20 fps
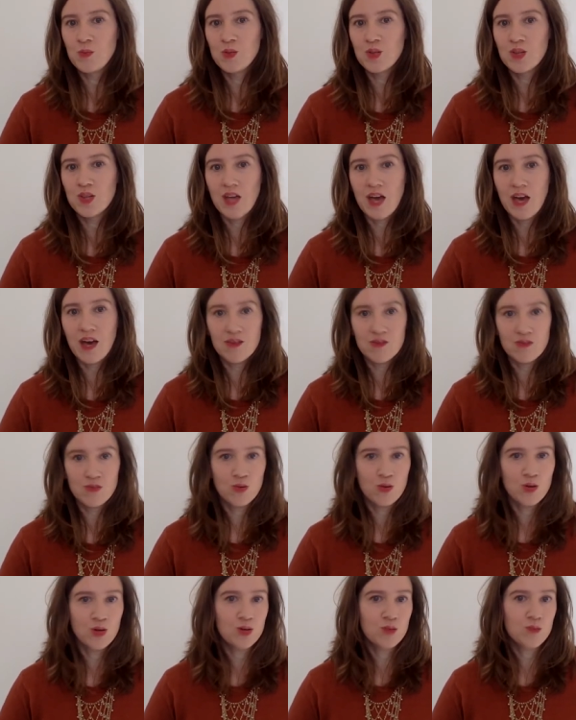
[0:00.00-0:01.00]

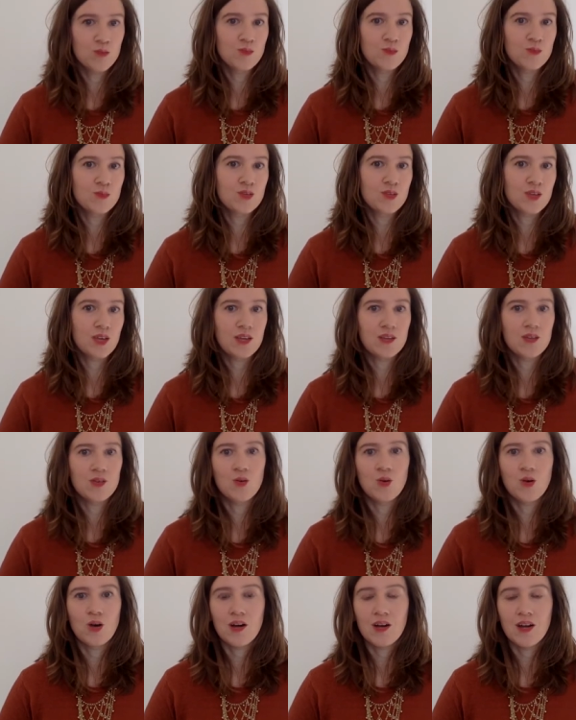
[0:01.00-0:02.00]
platforms and the
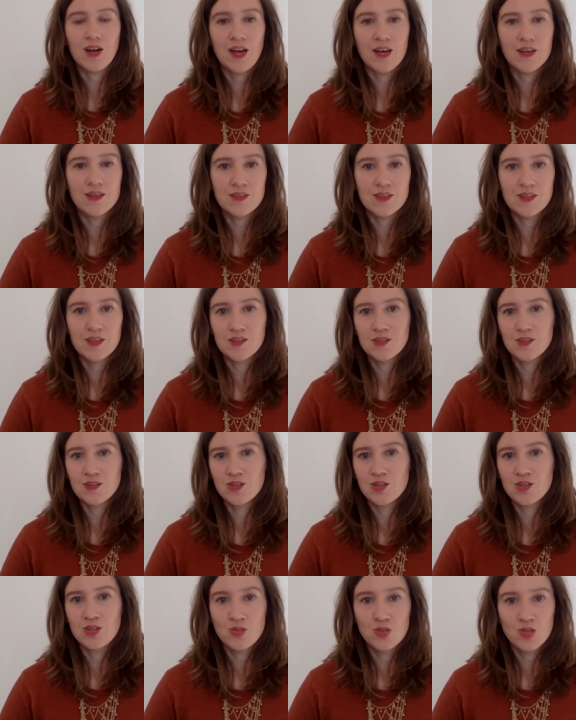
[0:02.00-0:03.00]
organizing
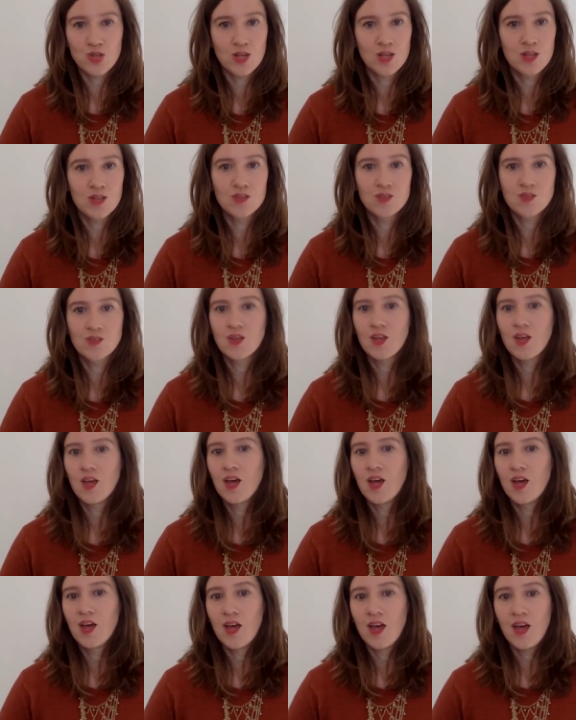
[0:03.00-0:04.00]
institutions
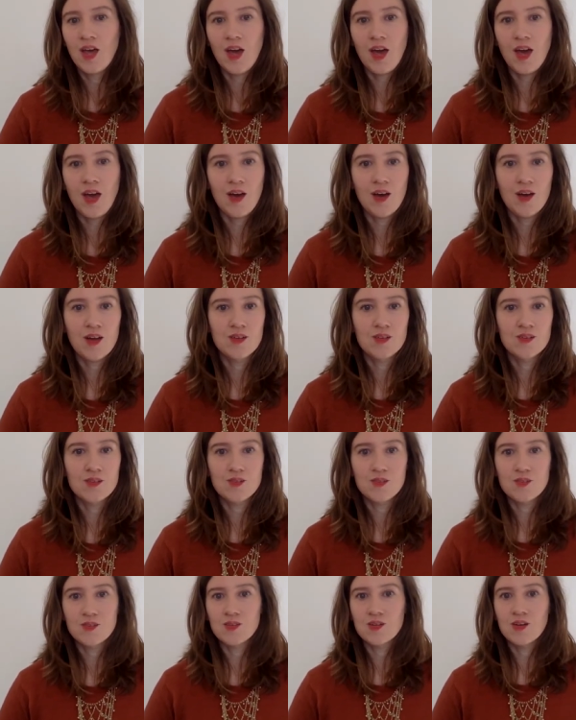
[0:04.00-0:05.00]
and
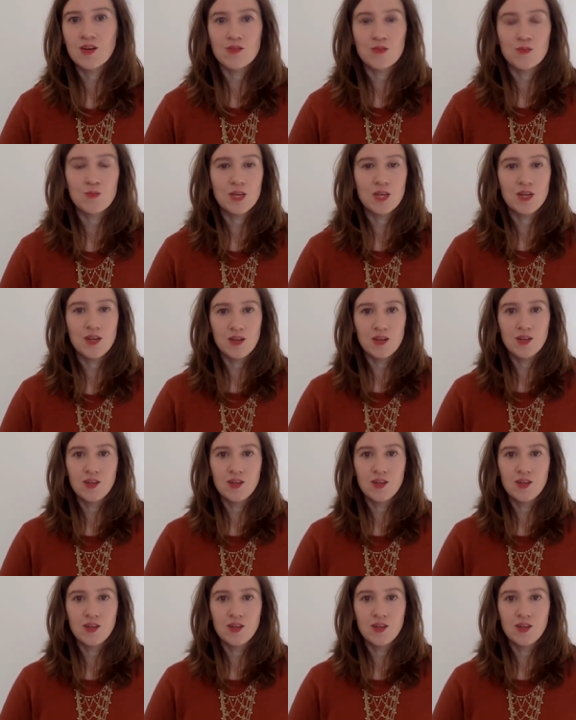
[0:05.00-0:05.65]
the government